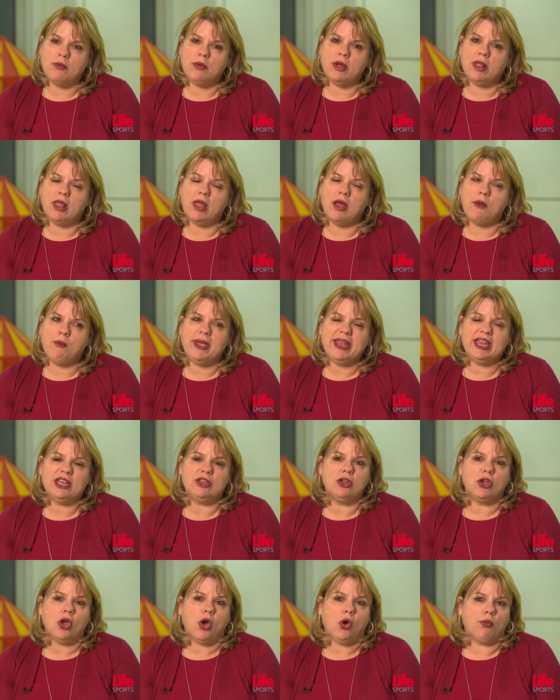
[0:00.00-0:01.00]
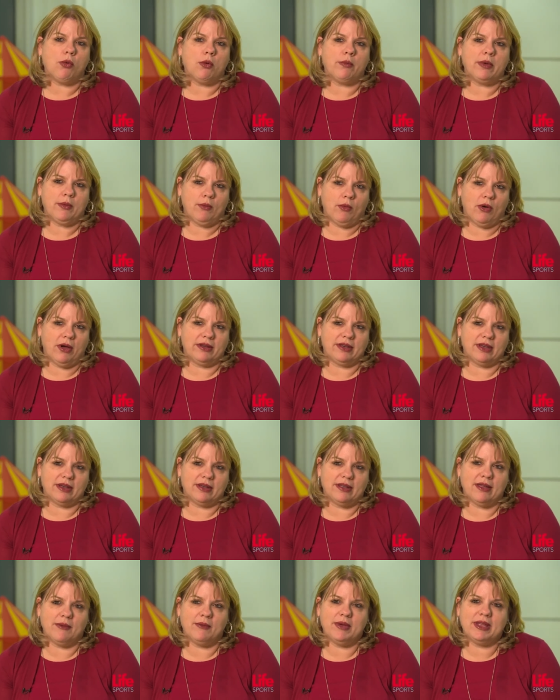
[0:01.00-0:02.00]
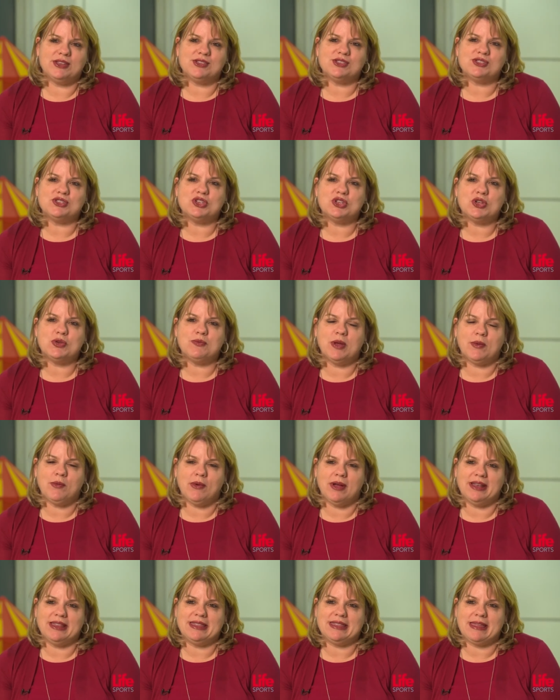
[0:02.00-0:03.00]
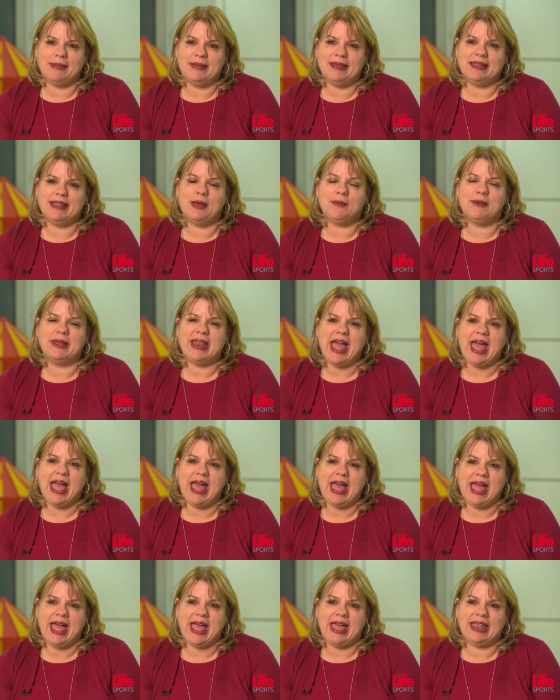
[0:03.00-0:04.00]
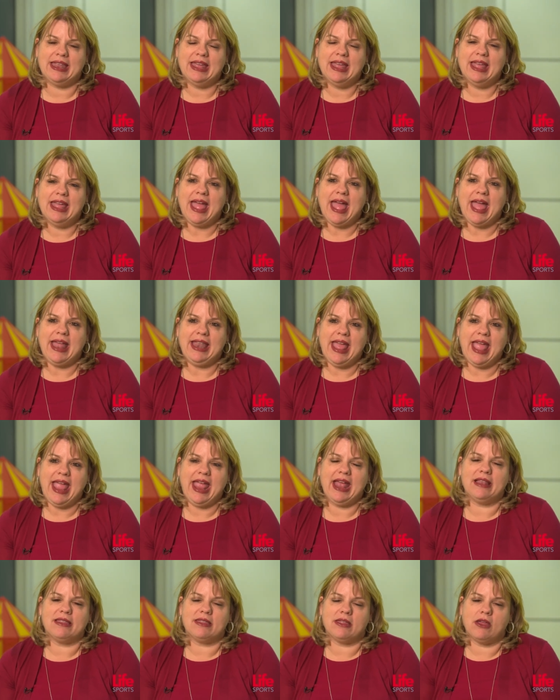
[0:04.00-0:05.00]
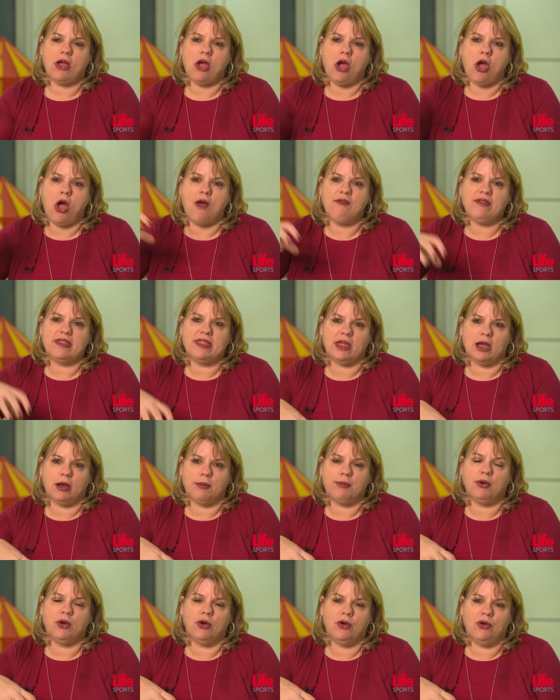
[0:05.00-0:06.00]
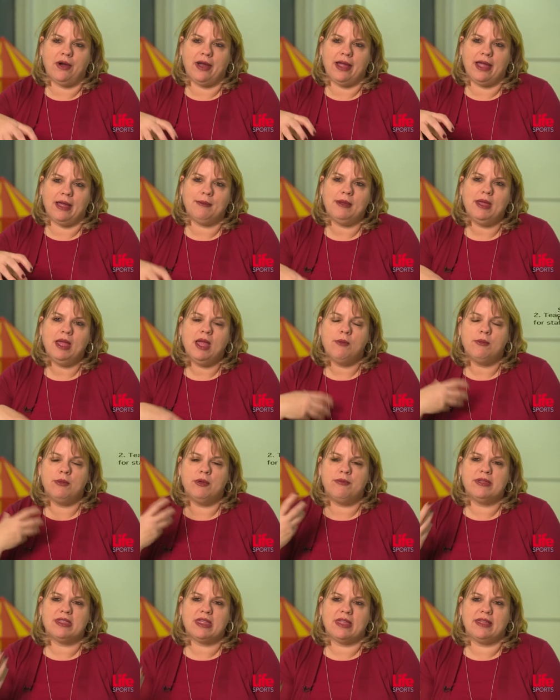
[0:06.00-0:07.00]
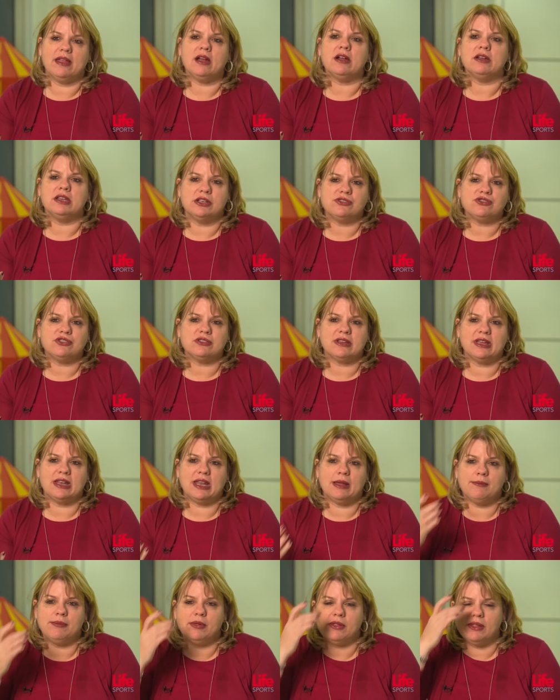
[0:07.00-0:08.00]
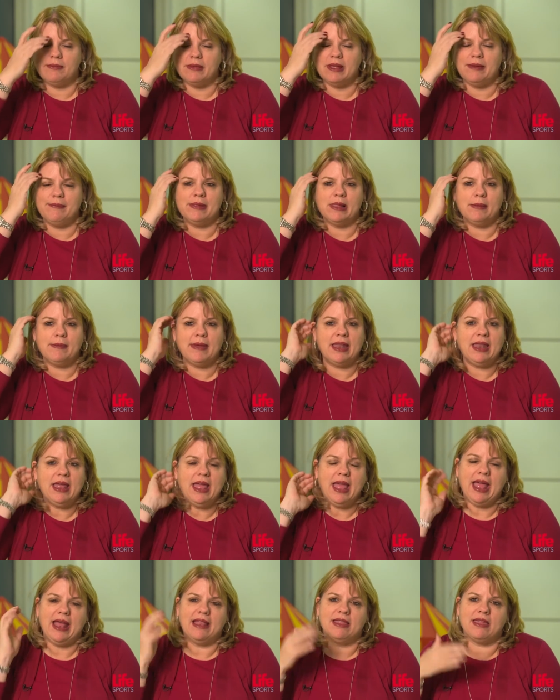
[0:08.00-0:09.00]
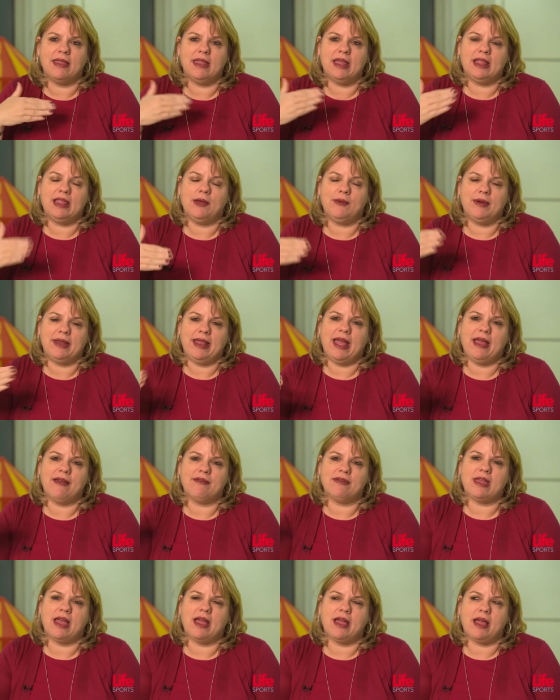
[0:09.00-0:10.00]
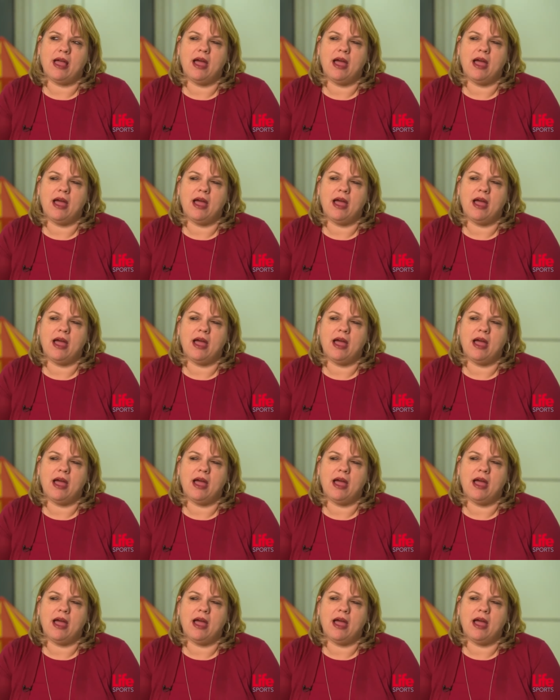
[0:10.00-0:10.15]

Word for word: Well, we didn't know what we wanted, and we just knew we wanted something that would add, enhance, obviously our program, would be something our teachers can implement, and something that would have a